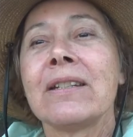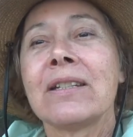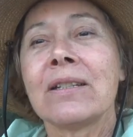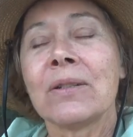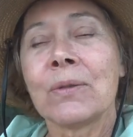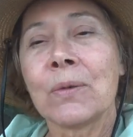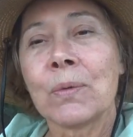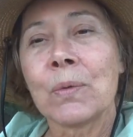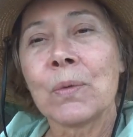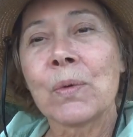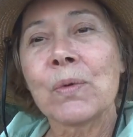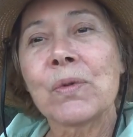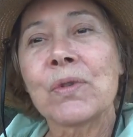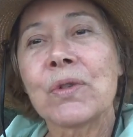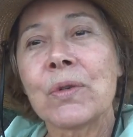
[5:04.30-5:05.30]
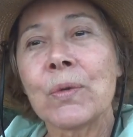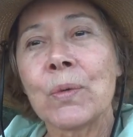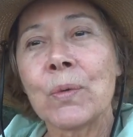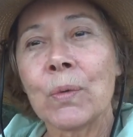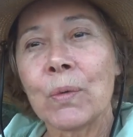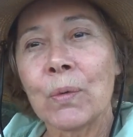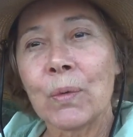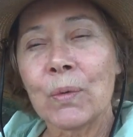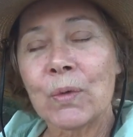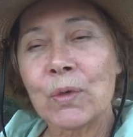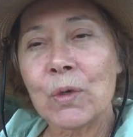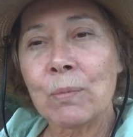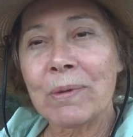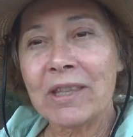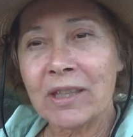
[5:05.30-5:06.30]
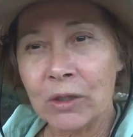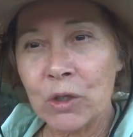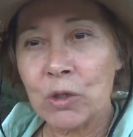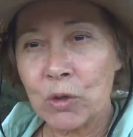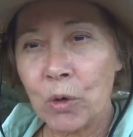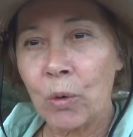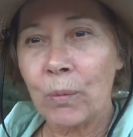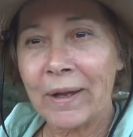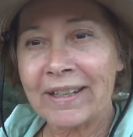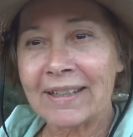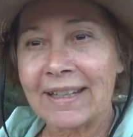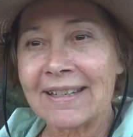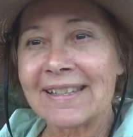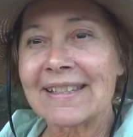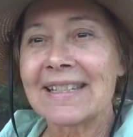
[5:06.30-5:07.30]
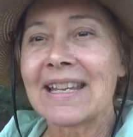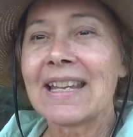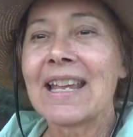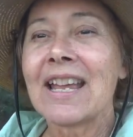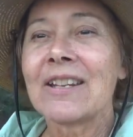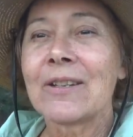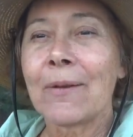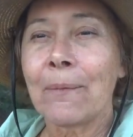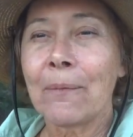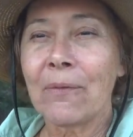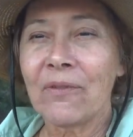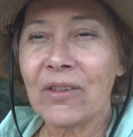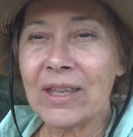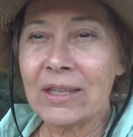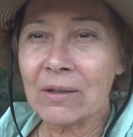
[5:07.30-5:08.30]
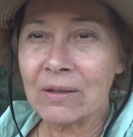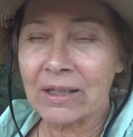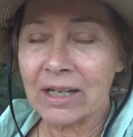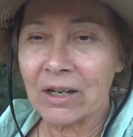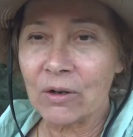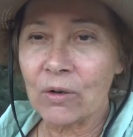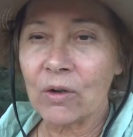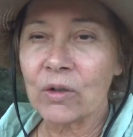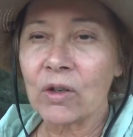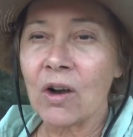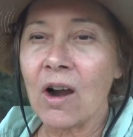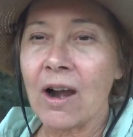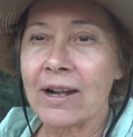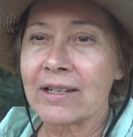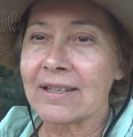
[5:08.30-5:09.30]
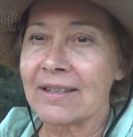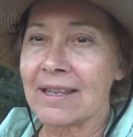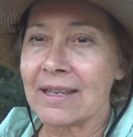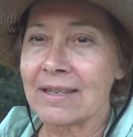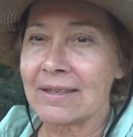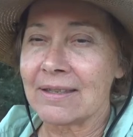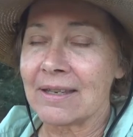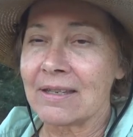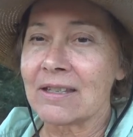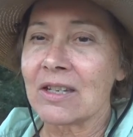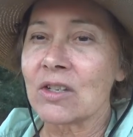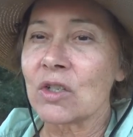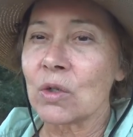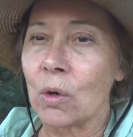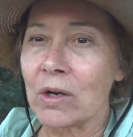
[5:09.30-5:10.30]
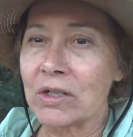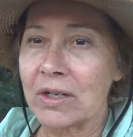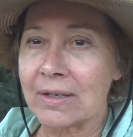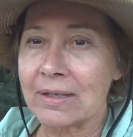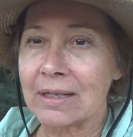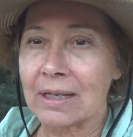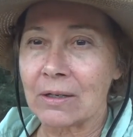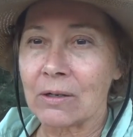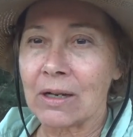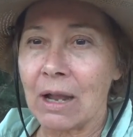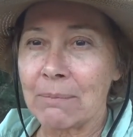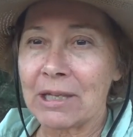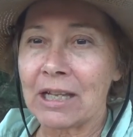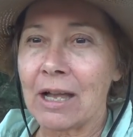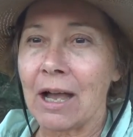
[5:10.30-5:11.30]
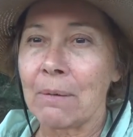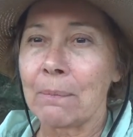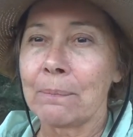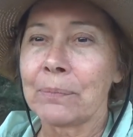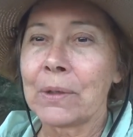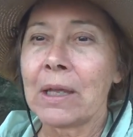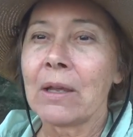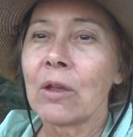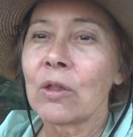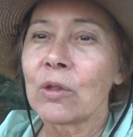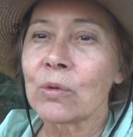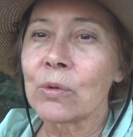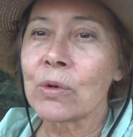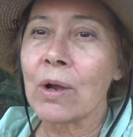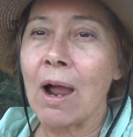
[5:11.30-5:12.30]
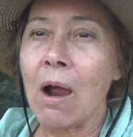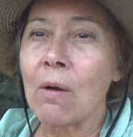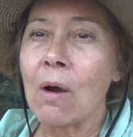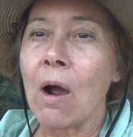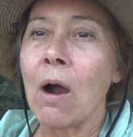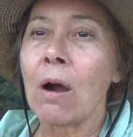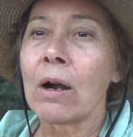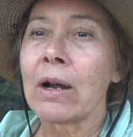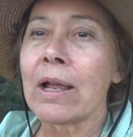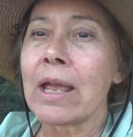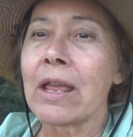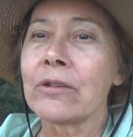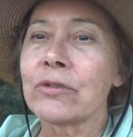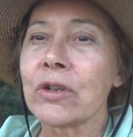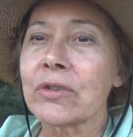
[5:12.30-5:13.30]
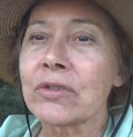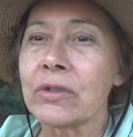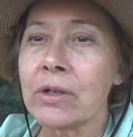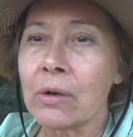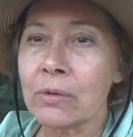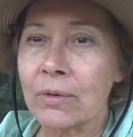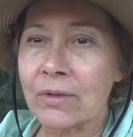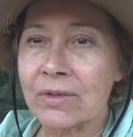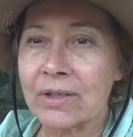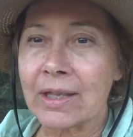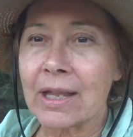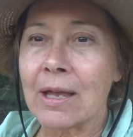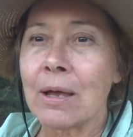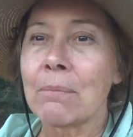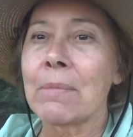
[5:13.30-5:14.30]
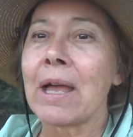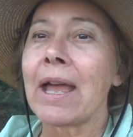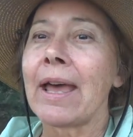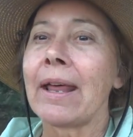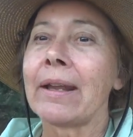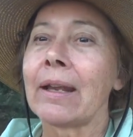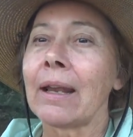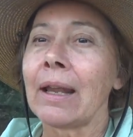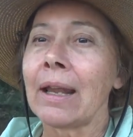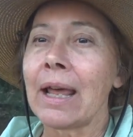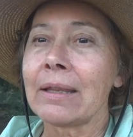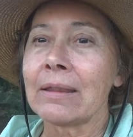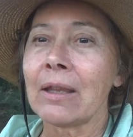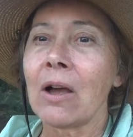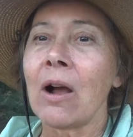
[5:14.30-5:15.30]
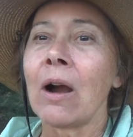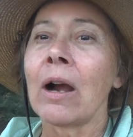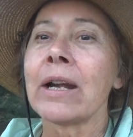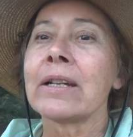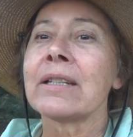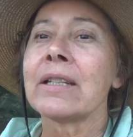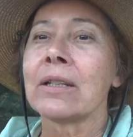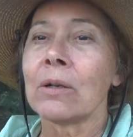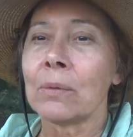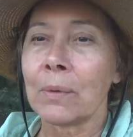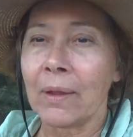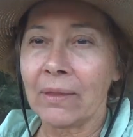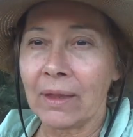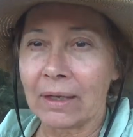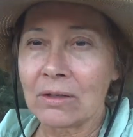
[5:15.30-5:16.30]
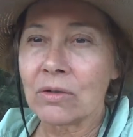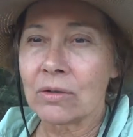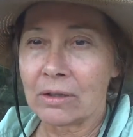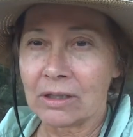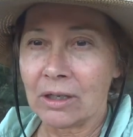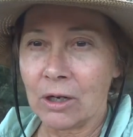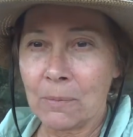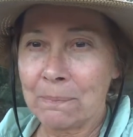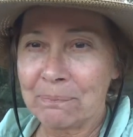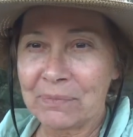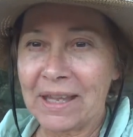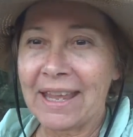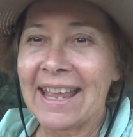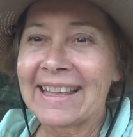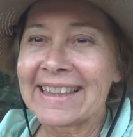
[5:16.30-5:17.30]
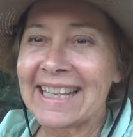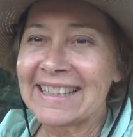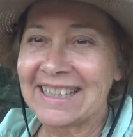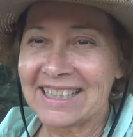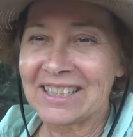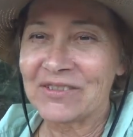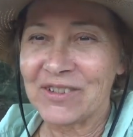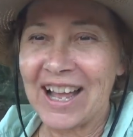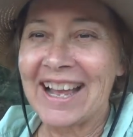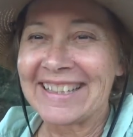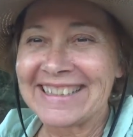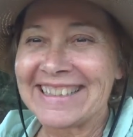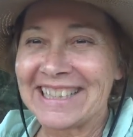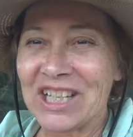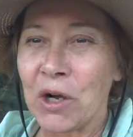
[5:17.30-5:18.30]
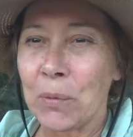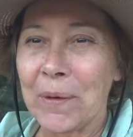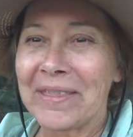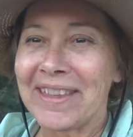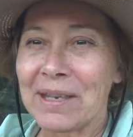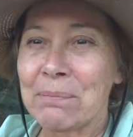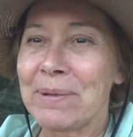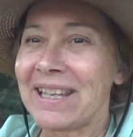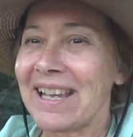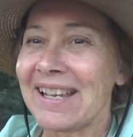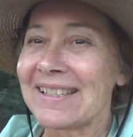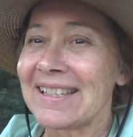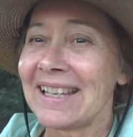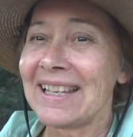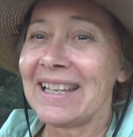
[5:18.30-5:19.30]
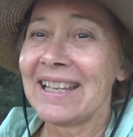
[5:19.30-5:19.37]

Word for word: to, to, to be the neutral witness, to feel in our own hearts these, these distortions that are coming up through our aura and just notice them and let the heart deal with it, you know? Let the divine deal with it because